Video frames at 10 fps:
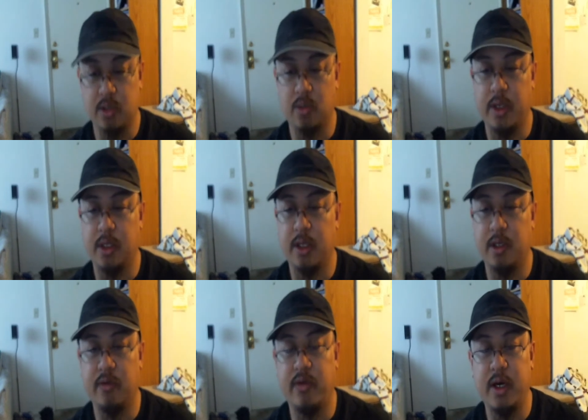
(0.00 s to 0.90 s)
is a
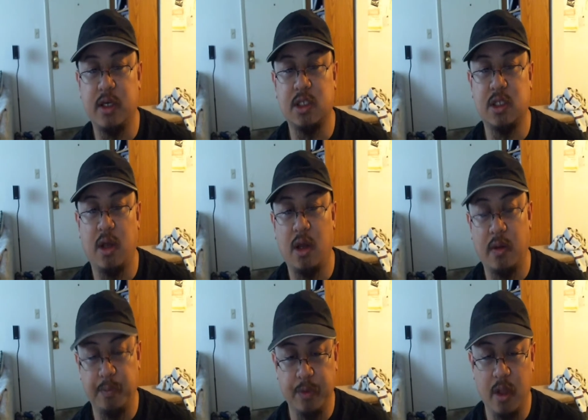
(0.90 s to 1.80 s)
regulated device,
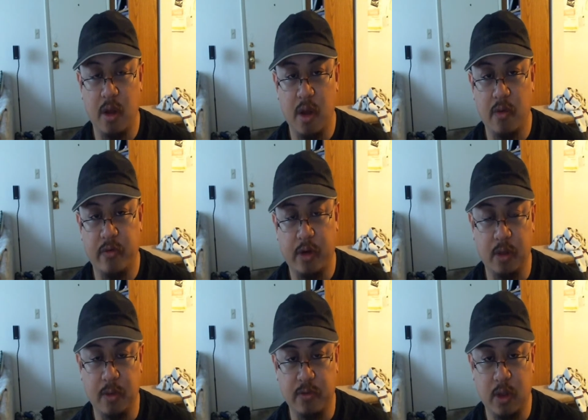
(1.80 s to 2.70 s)

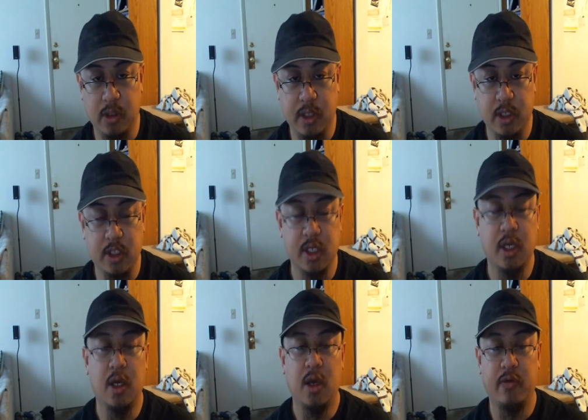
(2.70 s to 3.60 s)
variable voltage,
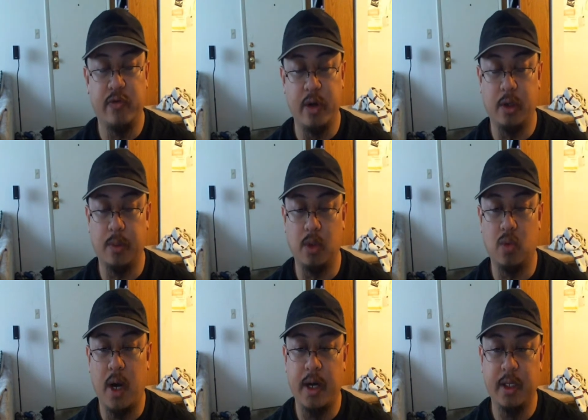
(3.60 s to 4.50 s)
variable
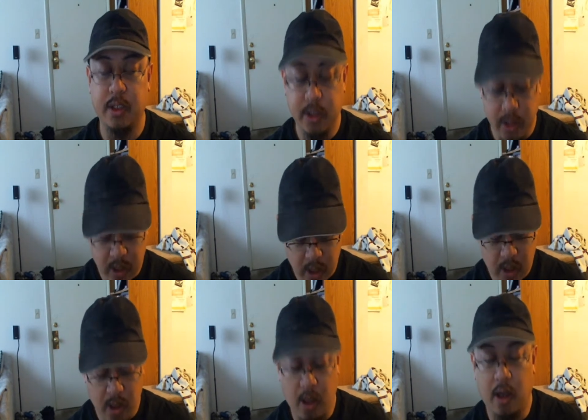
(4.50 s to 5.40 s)
wattage.
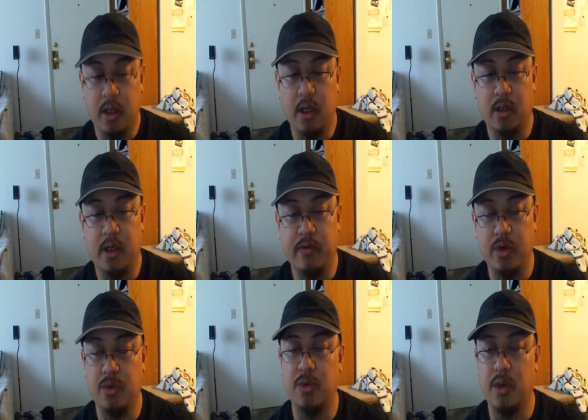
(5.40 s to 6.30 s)
It'll give
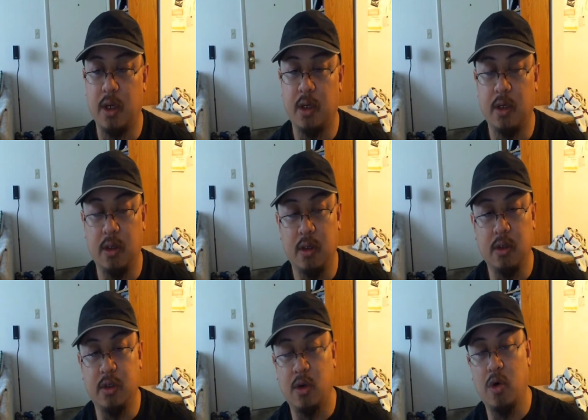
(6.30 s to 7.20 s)
you
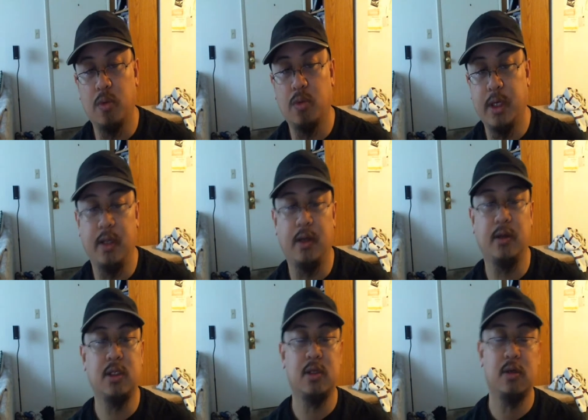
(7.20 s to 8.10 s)
your own
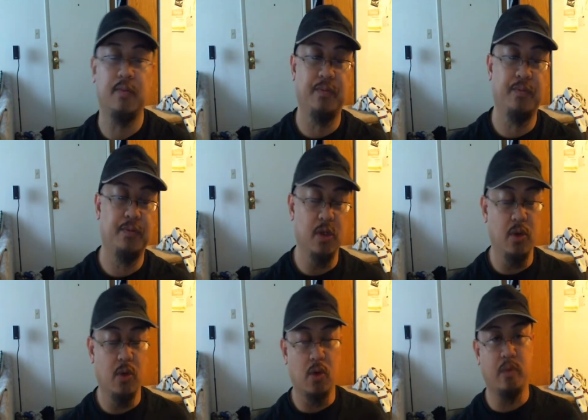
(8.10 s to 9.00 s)
readings,
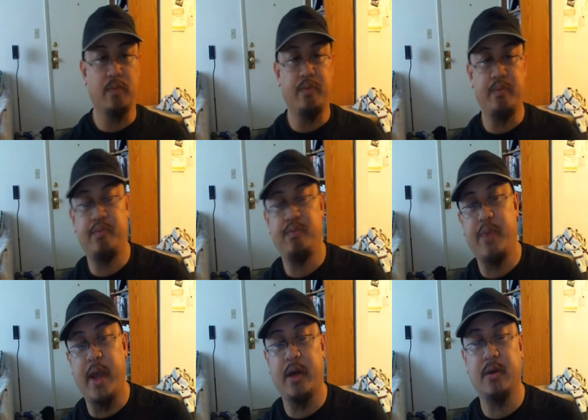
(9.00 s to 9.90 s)
your
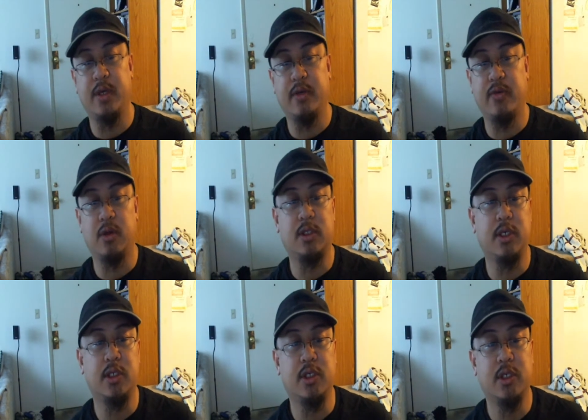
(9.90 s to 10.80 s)
battery
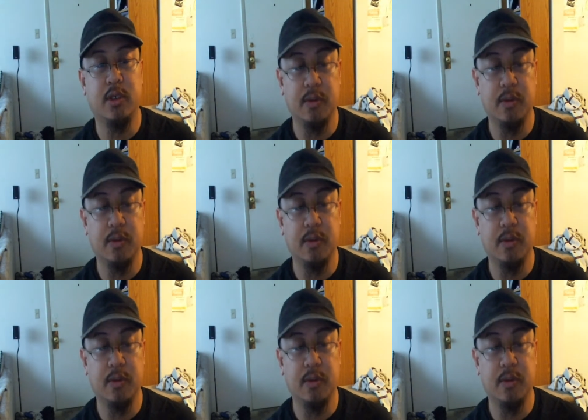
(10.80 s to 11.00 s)
voltage.